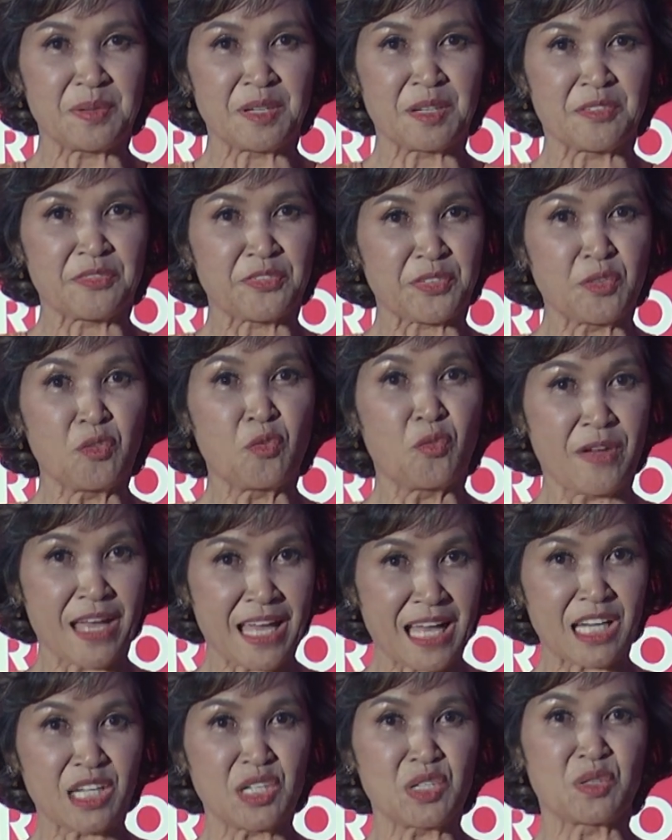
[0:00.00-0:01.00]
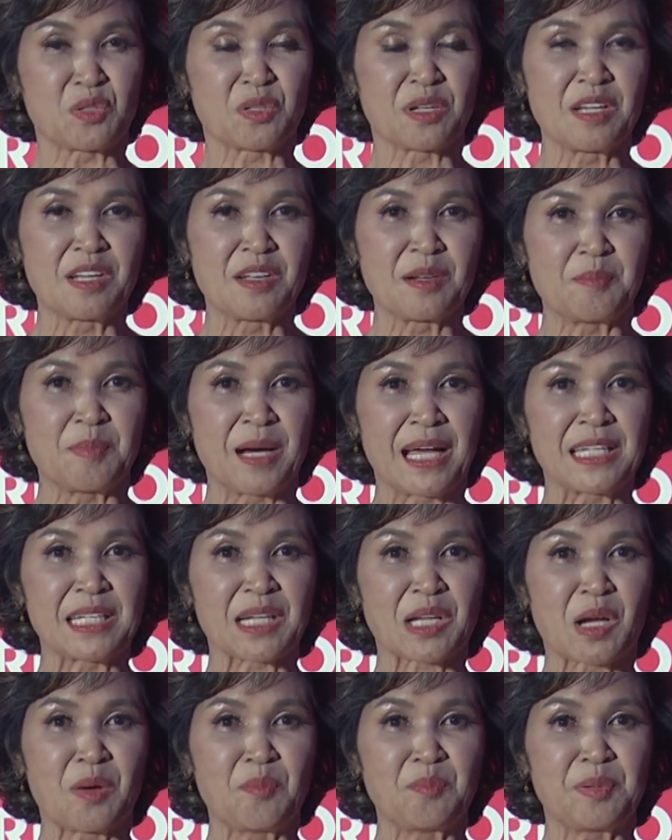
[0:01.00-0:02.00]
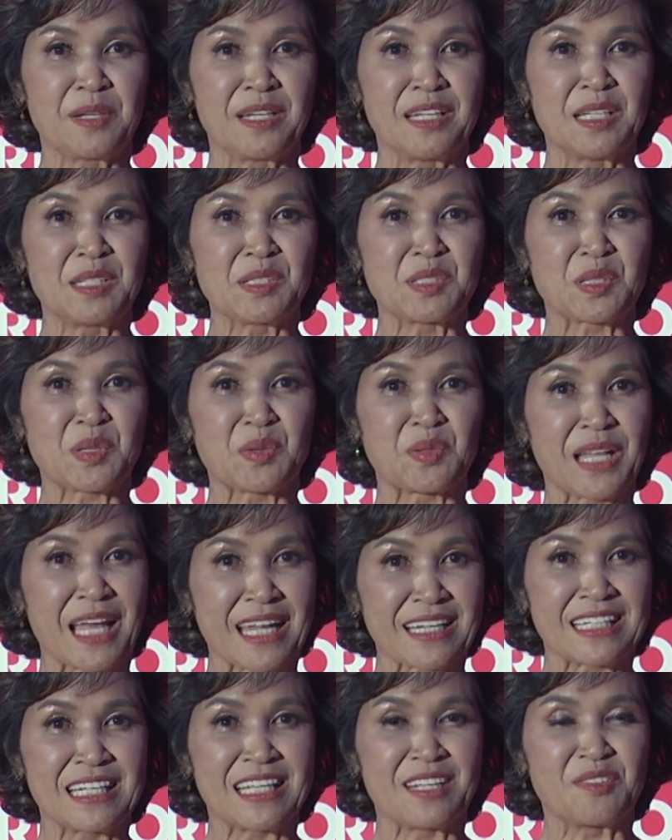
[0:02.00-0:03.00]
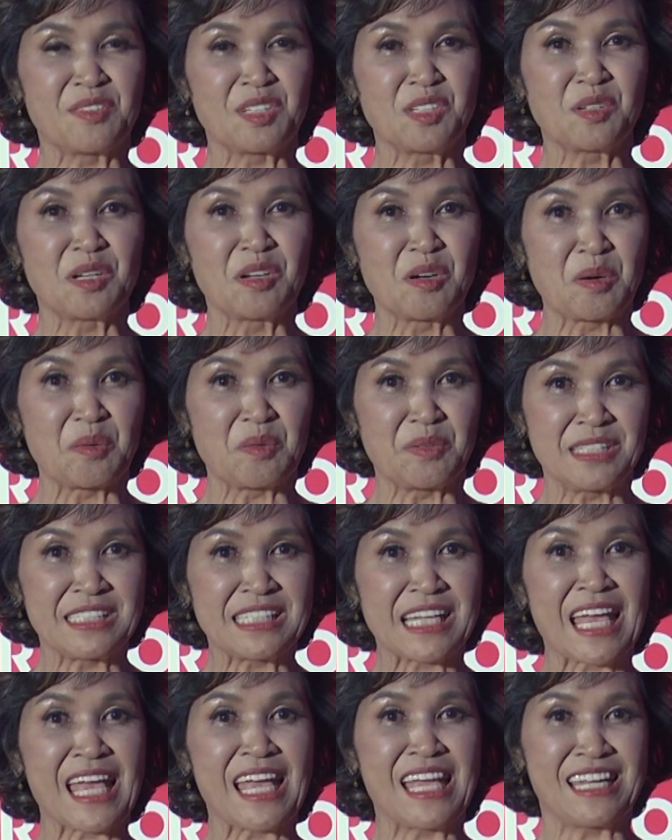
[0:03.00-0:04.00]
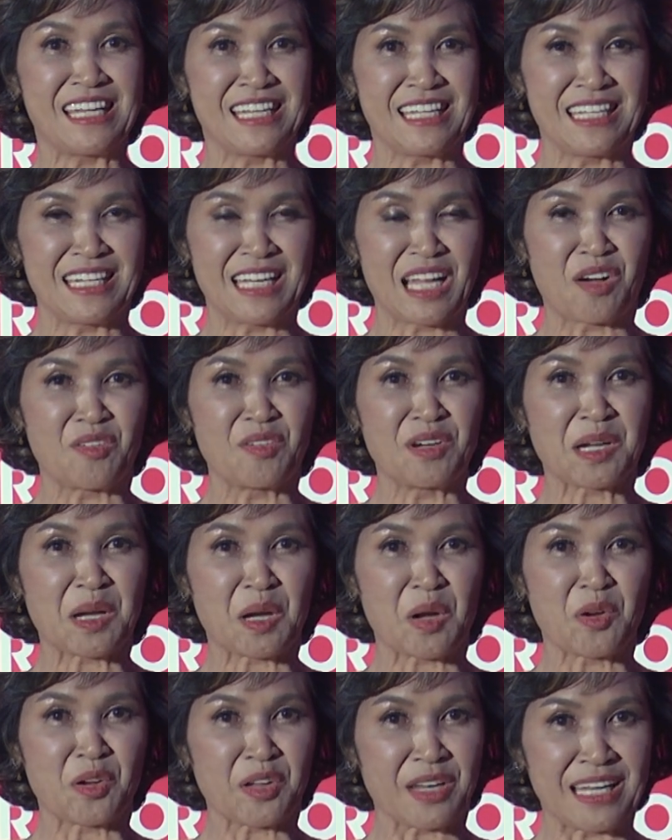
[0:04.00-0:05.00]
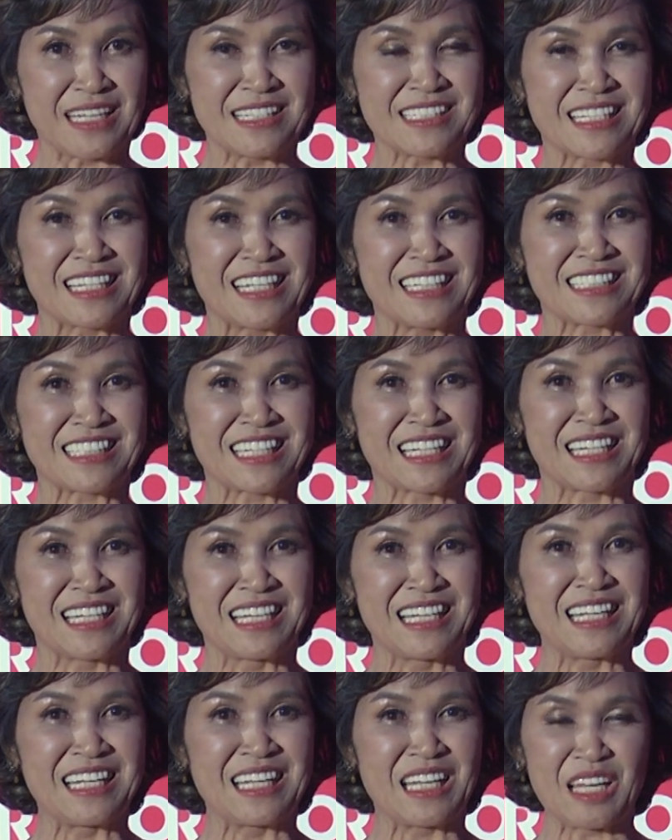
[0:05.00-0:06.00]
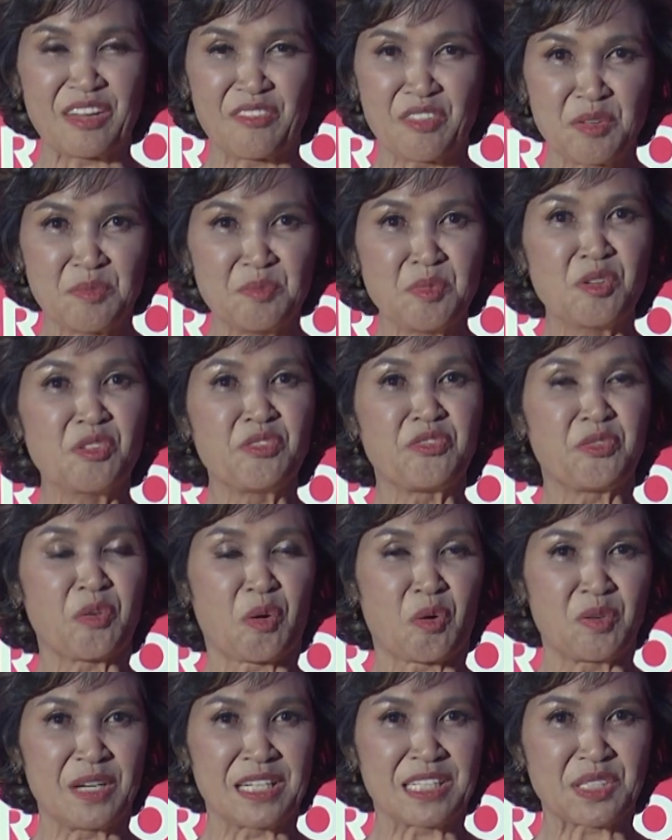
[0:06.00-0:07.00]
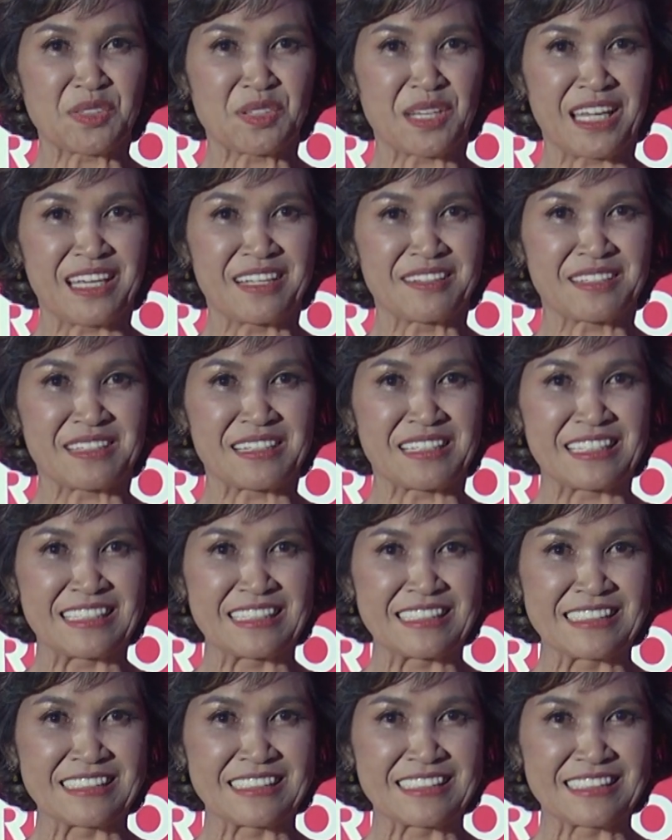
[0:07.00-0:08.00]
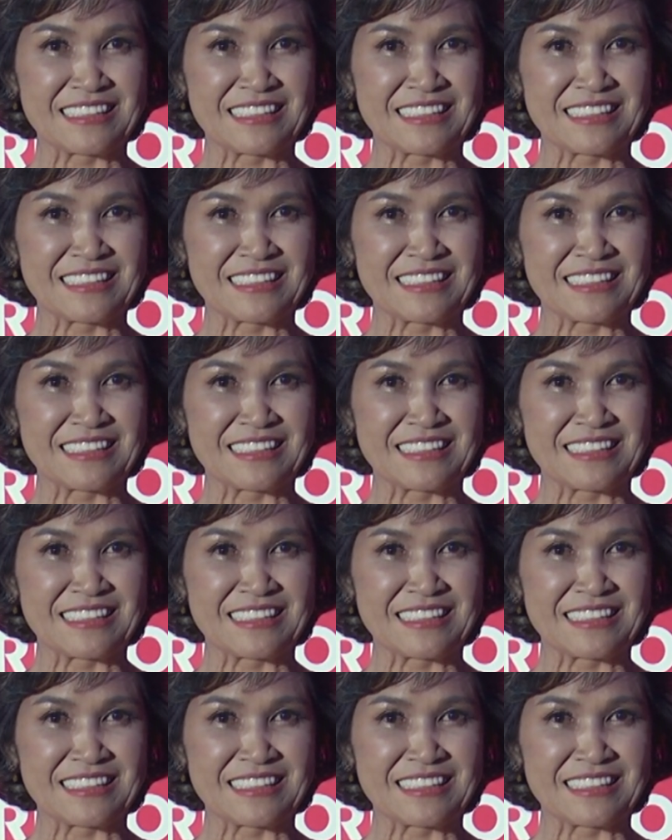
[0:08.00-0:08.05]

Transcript: uh, feel valued by the company so that they will retain in our organization and we move forward together.